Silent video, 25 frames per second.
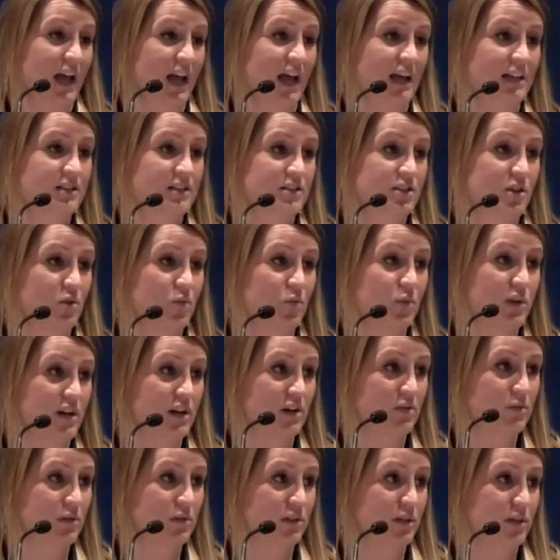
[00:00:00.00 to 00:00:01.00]
And so we
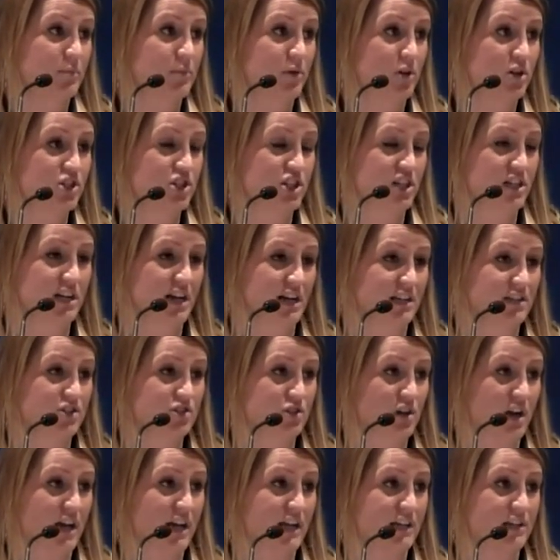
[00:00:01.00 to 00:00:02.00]
are really pushing on
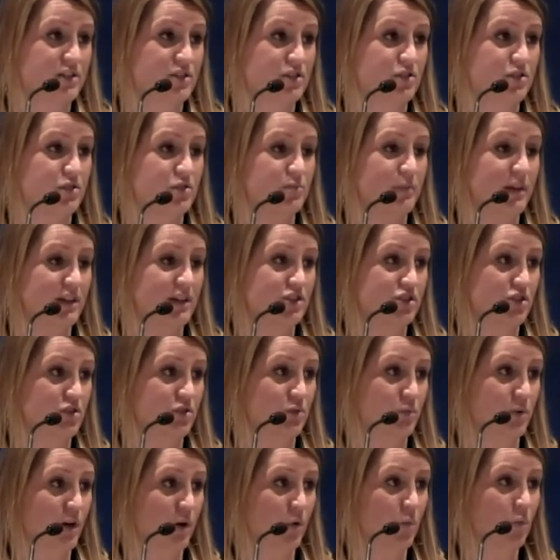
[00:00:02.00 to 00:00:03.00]
trying to make sure that
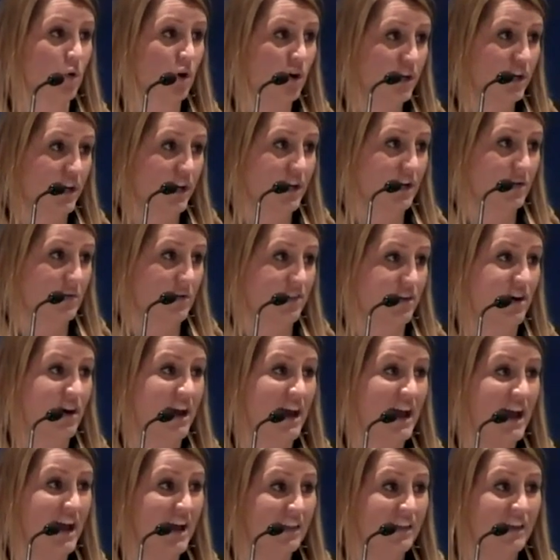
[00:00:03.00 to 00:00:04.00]
we are working with our
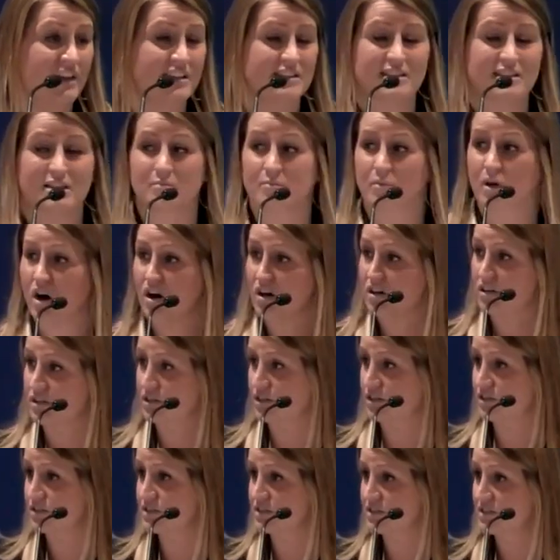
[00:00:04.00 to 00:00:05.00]
allies and
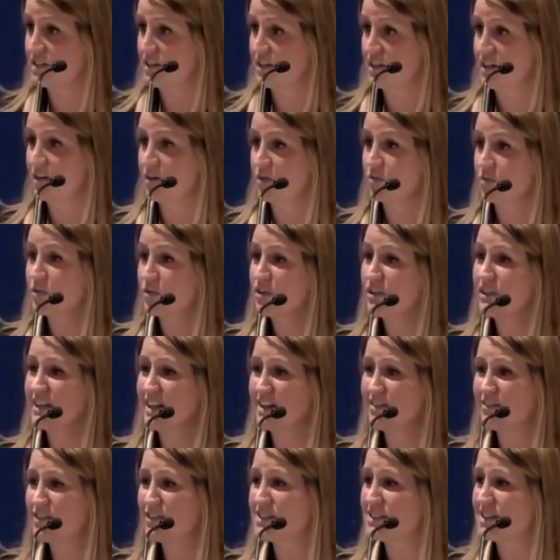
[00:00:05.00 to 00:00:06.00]
partners, really
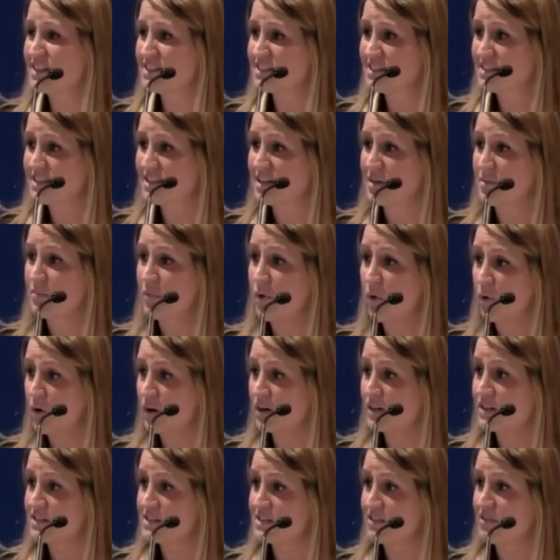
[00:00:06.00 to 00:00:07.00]
emphasizing the
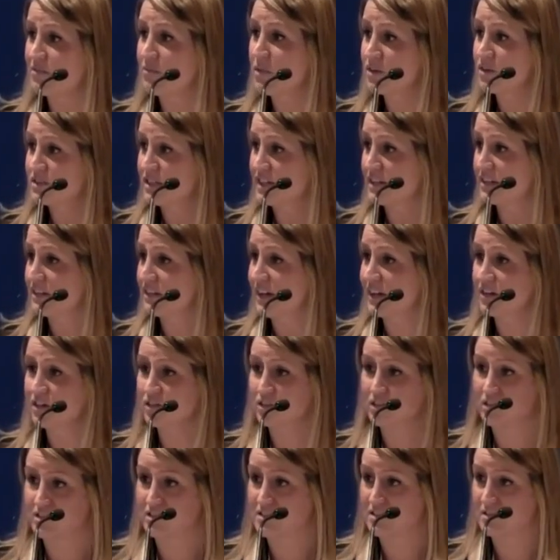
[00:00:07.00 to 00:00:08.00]
importance of
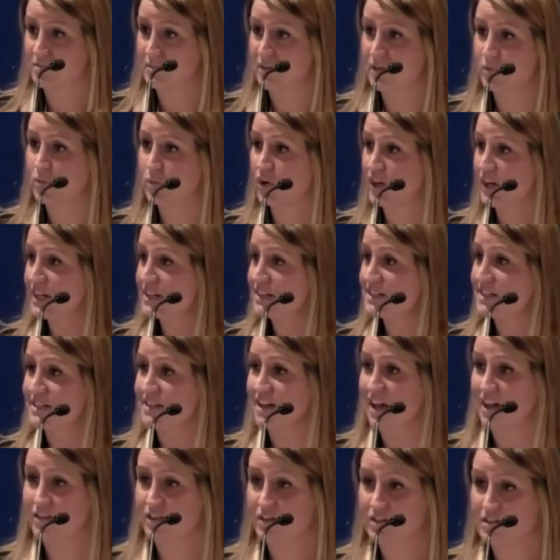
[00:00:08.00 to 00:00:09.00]
multilateralism and working
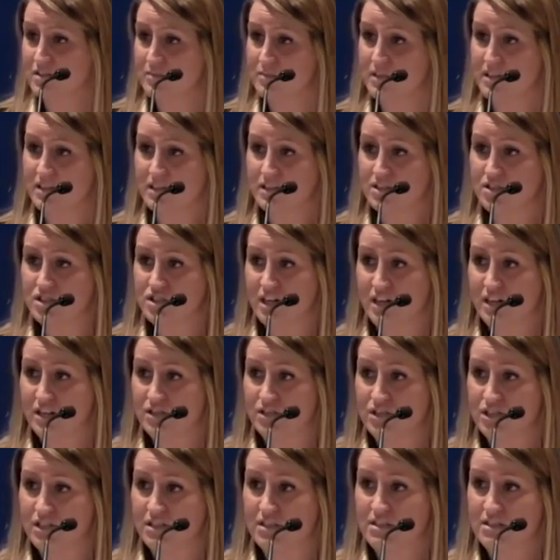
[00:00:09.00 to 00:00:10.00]
together to meet these
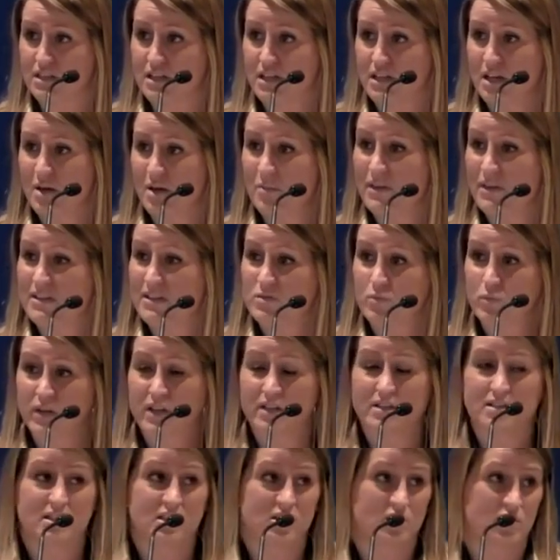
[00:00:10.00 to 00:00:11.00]
challenges, because we
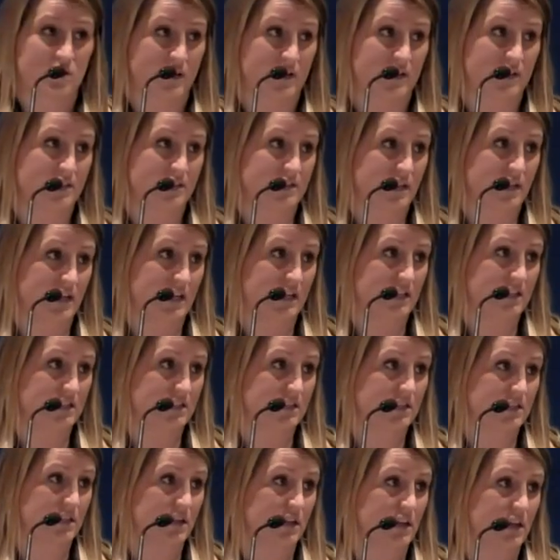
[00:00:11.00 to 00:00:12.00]
as the United
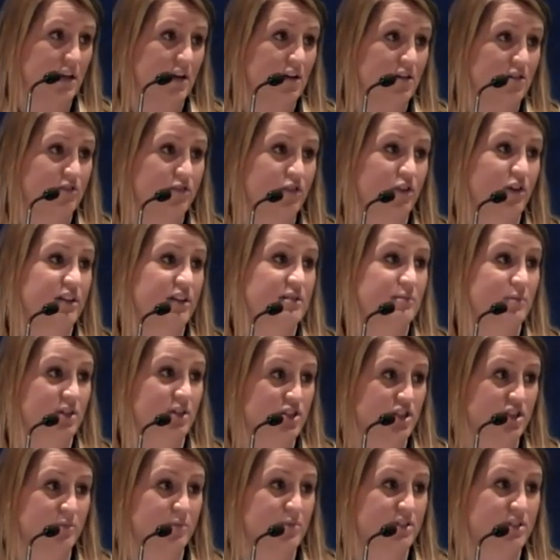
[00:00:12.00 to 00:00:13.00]
States, for as much
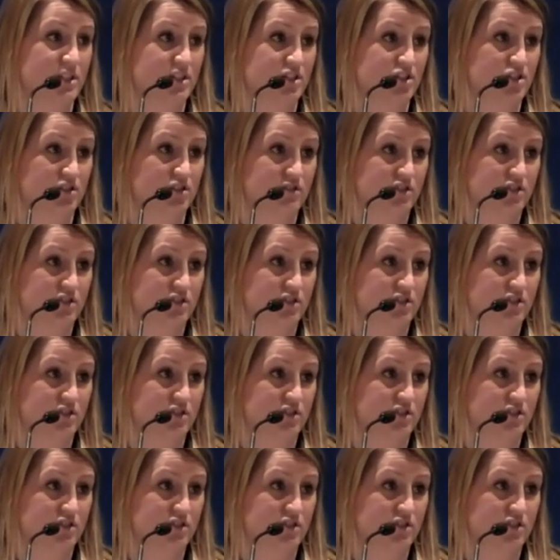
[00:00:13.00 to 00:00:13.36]
in a position